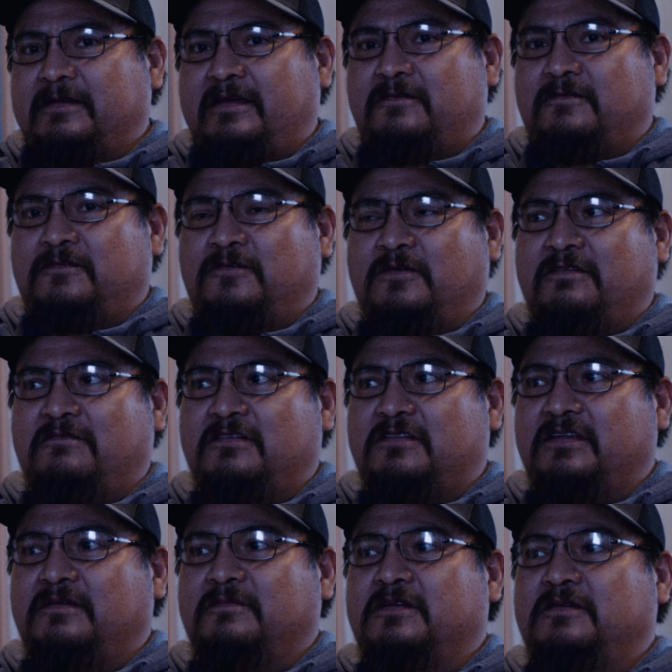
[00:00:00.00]
mean, I don't know
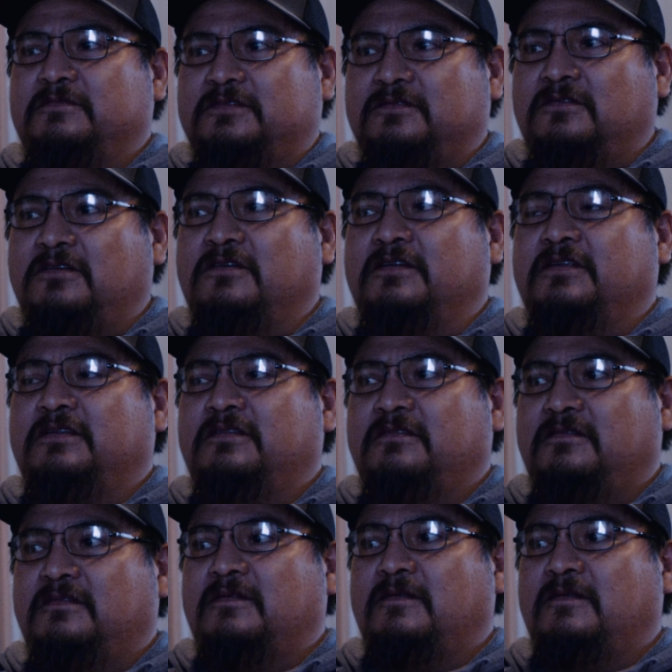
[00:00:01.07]
everything, but I'm still learning.